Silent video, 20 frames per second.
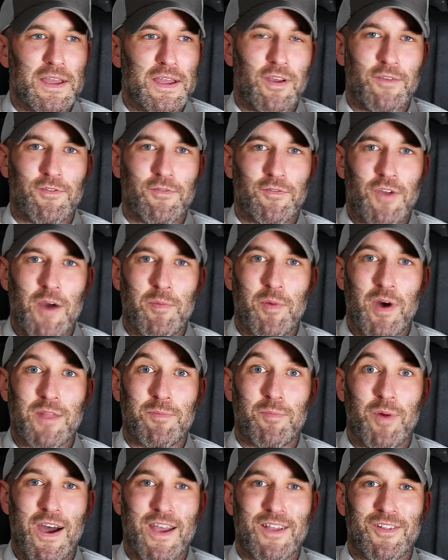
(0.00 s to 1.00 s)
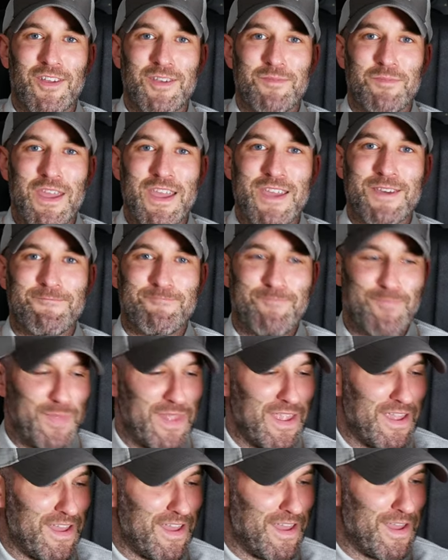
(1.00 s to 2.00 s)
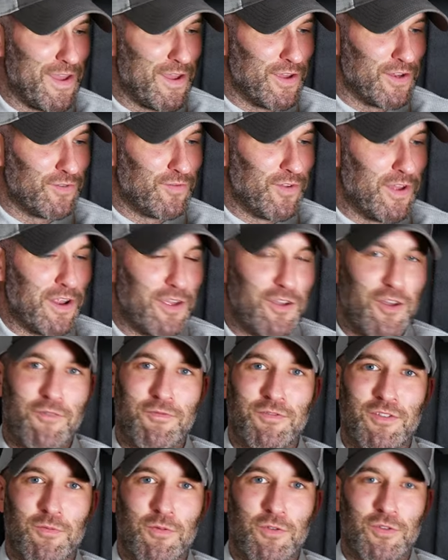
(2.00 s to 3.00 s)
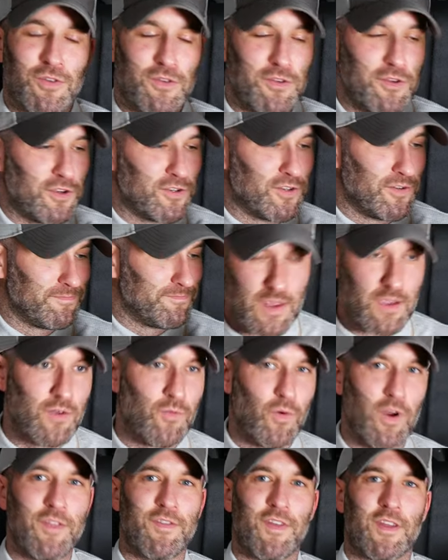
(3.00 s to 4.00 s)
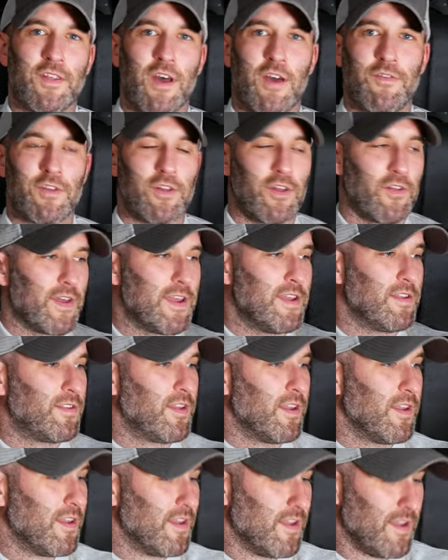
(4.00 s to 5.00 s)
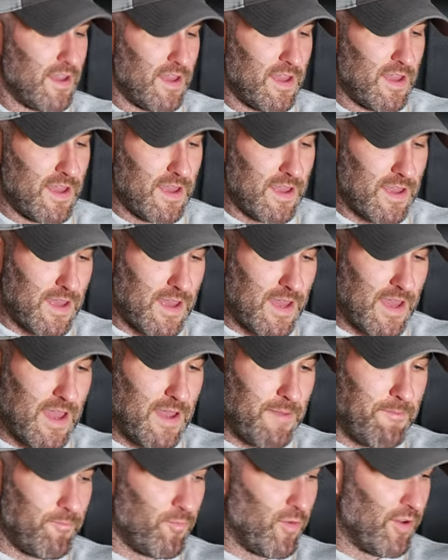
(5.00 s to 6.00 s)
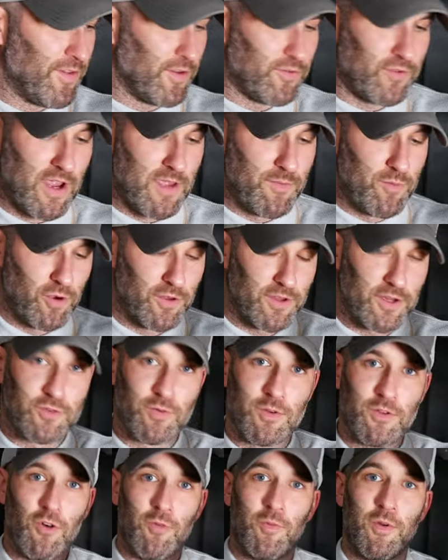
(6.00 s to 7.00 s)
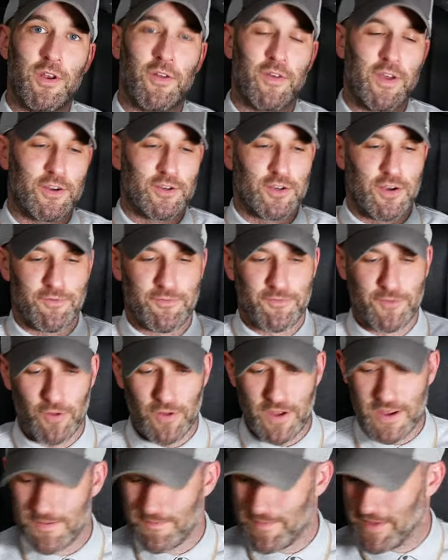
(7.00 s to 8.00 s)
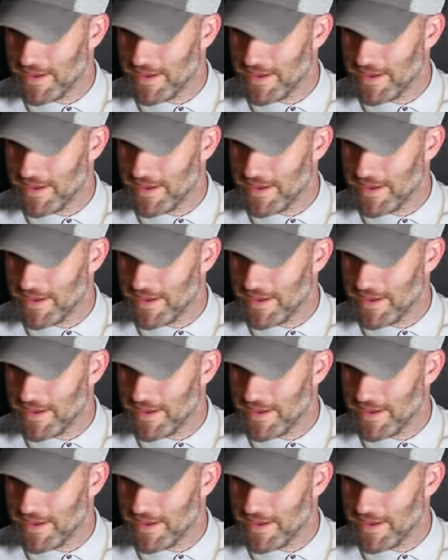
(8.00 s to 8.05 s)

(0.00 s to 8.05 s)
If you've got a bad back like me, it's very comfortable to use. One thing that I really liked with the tripod is when you open the legs up fully,